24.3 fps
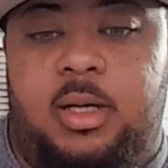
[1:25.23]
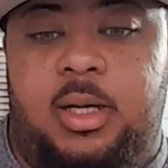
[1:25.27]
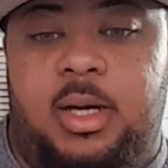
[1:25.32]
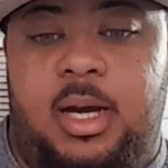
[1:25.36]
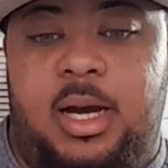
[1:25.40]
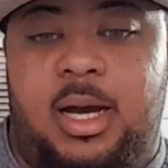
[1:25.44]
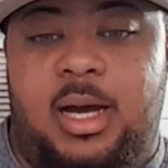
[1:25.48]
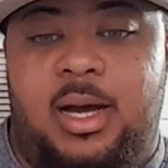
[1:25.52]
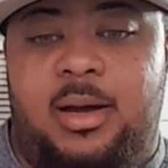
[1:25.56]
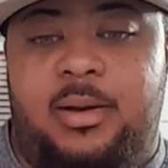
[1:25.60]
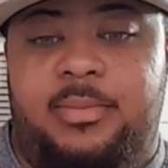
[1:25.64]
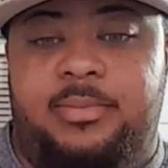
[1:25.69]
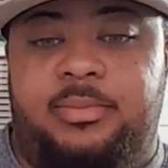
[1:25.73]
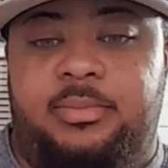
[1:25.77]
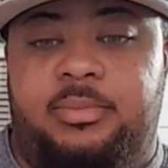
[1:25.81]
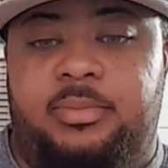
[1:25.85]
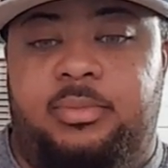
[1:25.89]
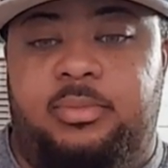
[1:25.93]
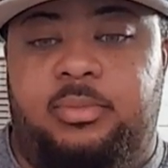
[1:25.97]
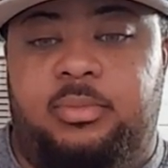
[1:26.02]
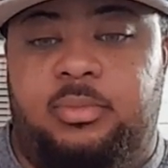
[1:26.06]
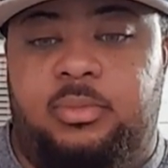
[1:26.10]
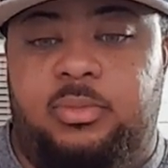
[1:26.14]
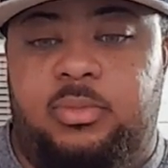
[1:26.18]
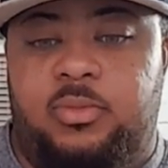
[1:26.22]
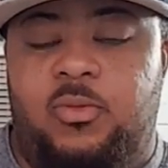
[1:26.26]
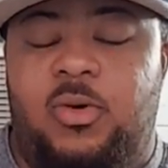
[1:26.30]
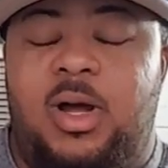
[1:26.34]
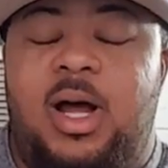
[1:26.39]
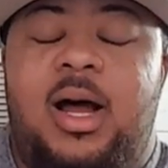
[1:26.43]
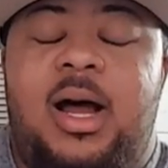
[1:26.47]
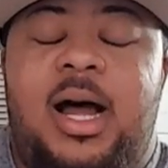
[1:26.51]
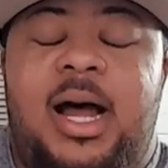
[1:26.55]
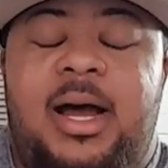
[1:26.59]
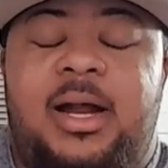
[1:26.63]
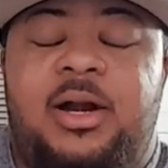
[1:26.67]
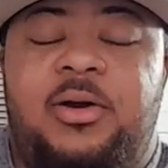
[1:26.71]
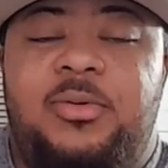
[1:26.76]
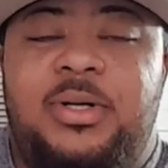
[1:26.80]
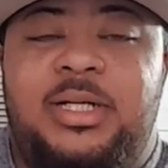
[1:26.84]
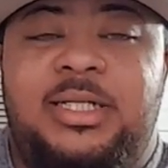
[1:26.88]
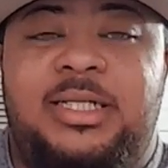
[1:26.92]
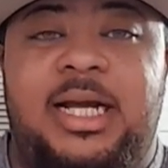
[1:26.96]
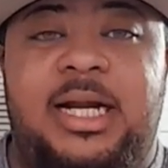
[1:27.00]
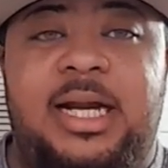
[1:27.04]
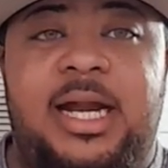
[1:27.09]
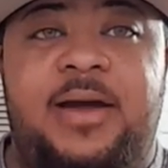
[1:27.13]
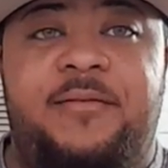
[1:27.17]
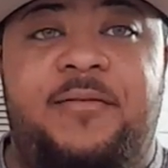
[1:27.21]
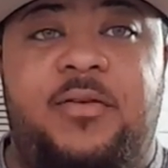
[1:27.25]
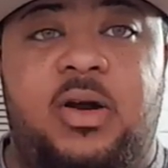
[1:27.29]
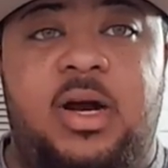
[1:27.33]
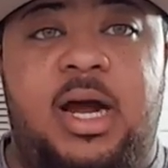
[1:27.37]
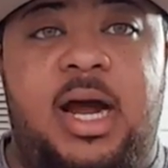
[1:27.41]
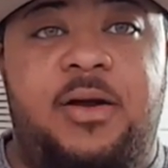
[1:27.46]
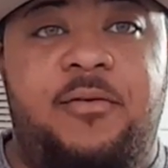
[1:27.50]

Well, I don't want to say never.